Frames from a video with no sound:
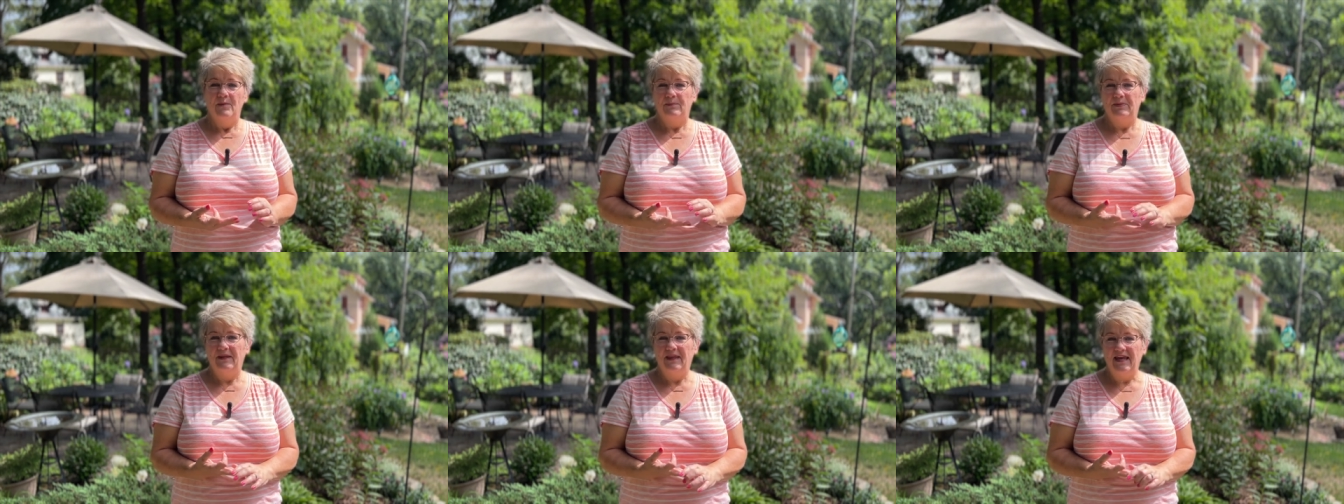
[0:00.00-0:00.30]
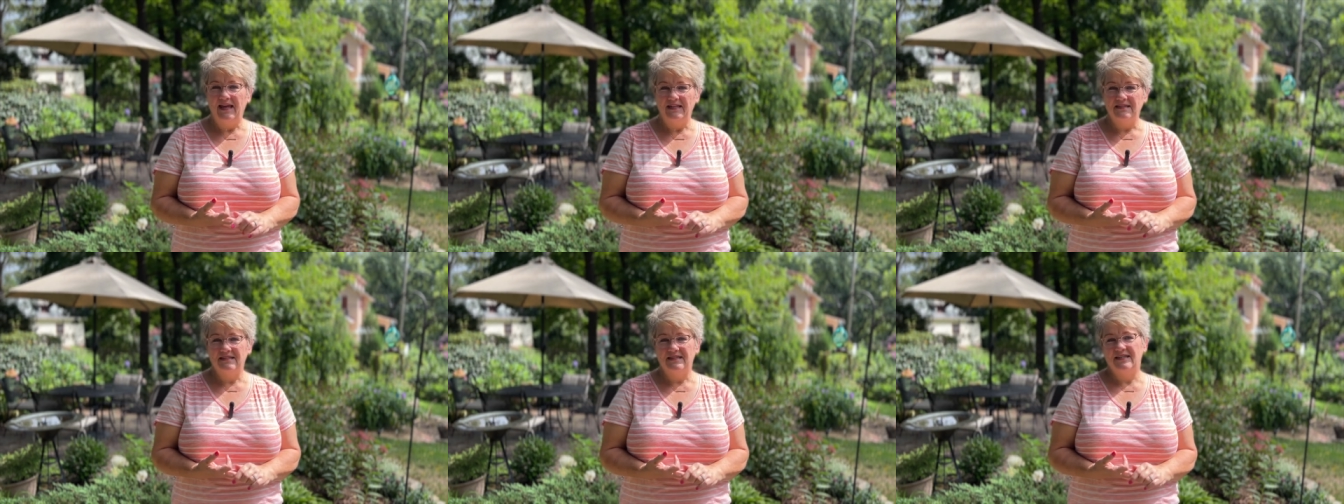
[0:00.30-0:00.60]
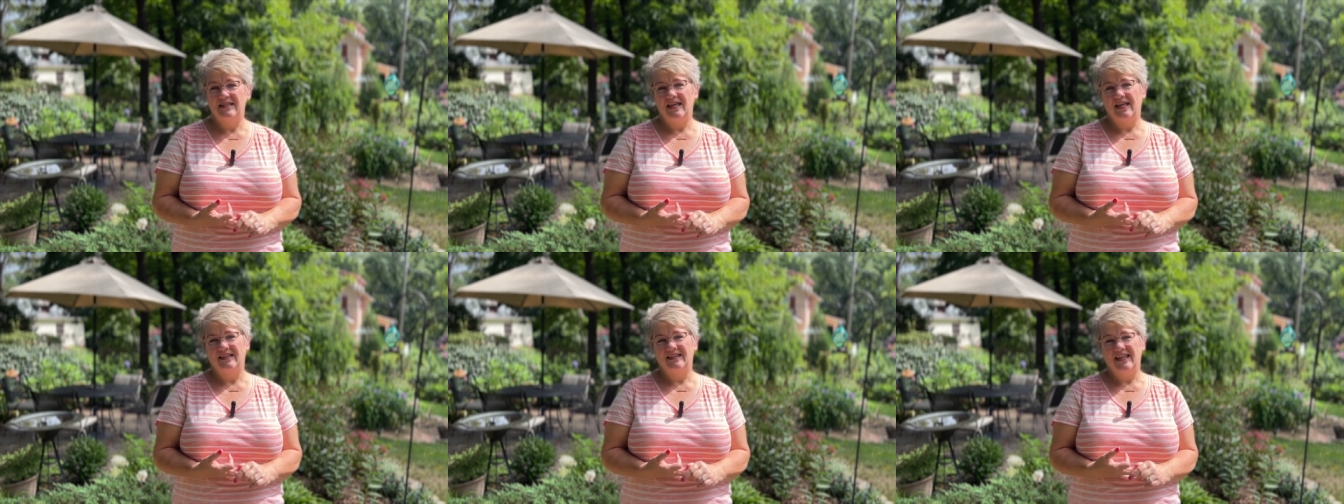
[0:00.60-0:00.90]
plants
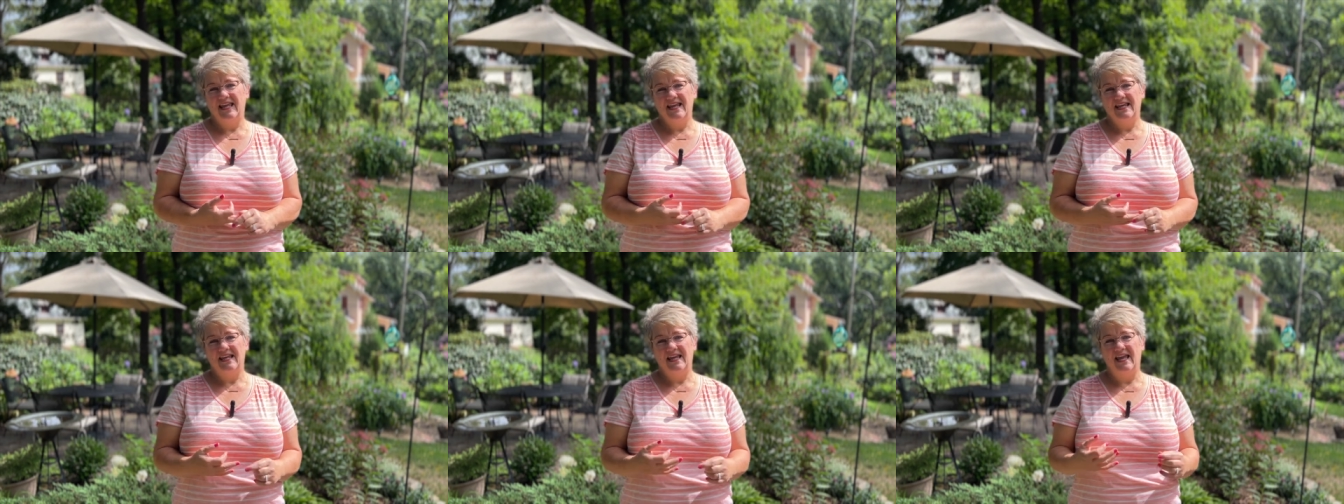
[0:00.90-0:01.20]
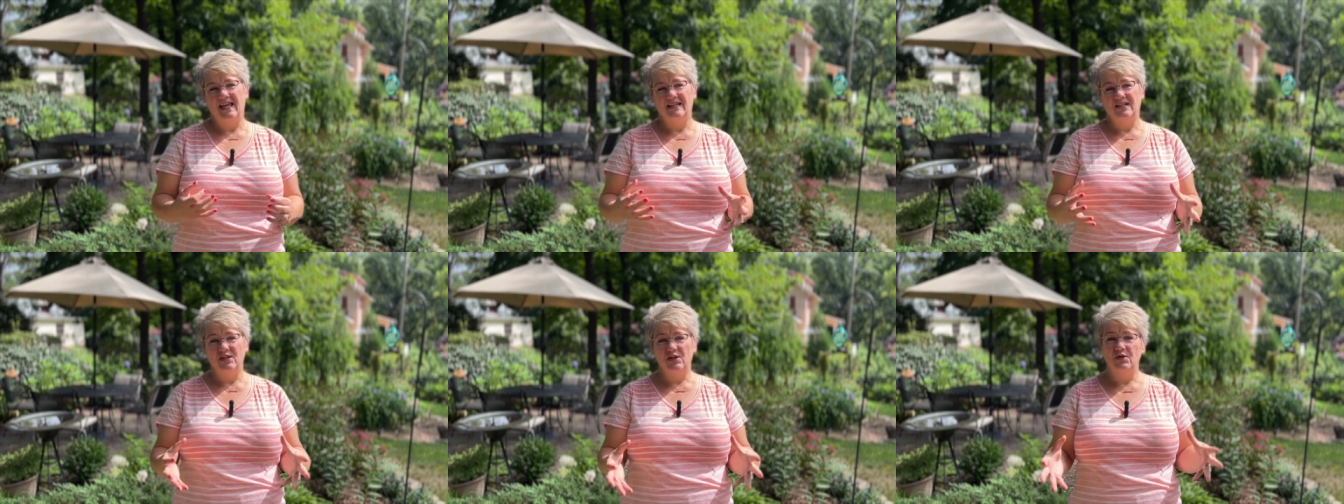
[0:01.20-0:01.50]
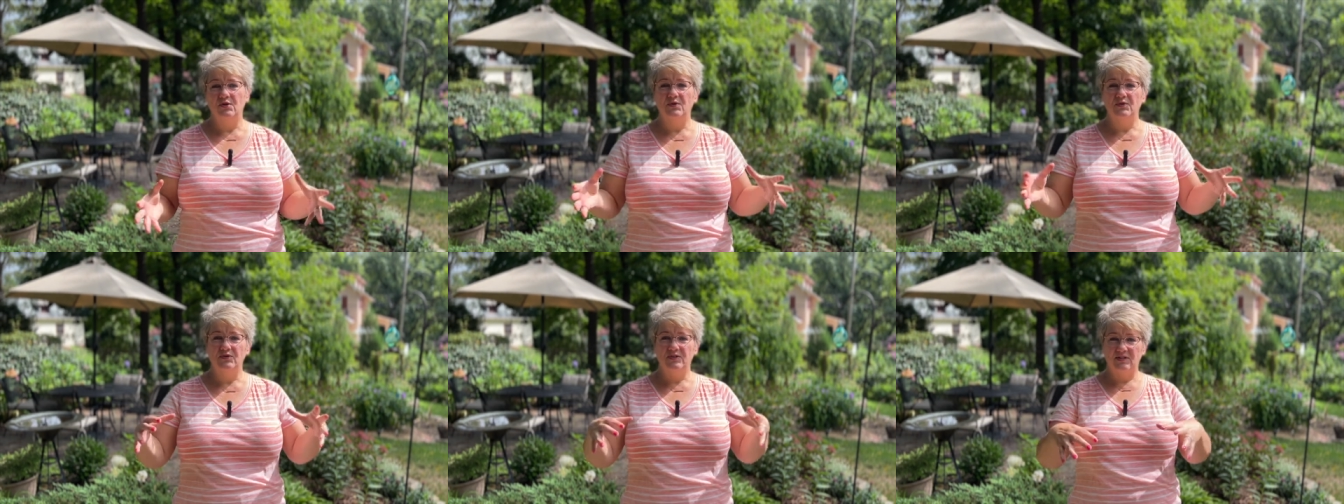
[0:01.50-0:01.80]
that they can
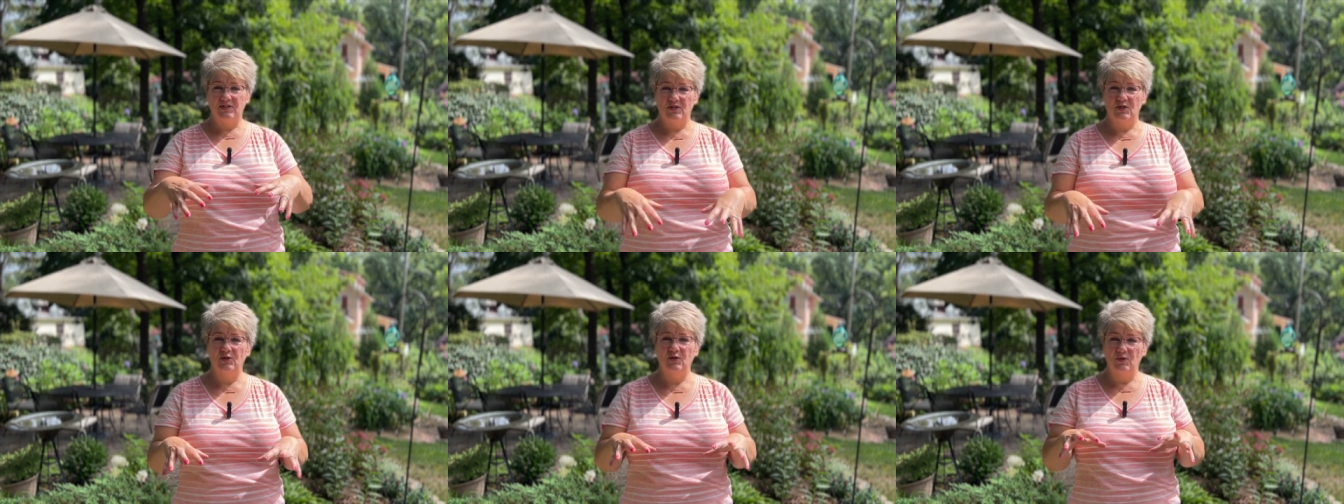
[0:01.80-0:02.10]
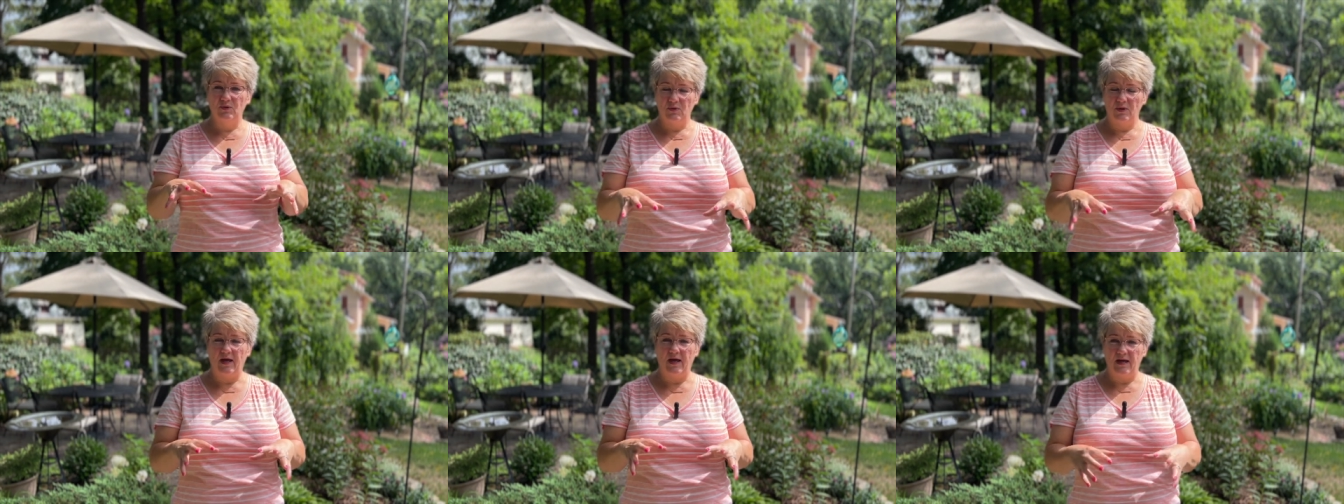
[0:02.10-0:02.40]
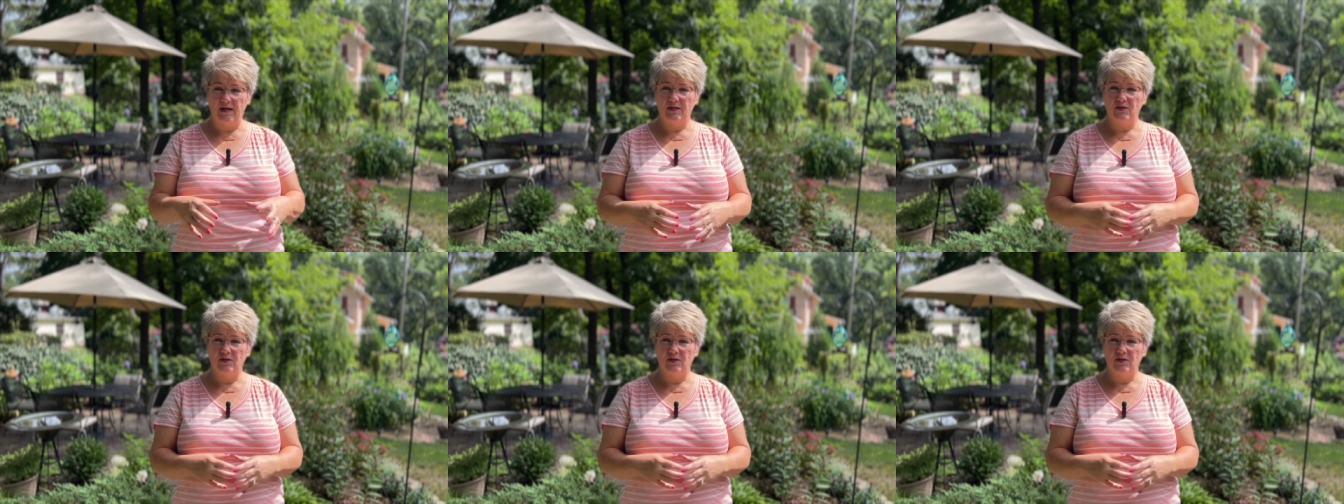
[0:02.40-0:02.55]
use to uh,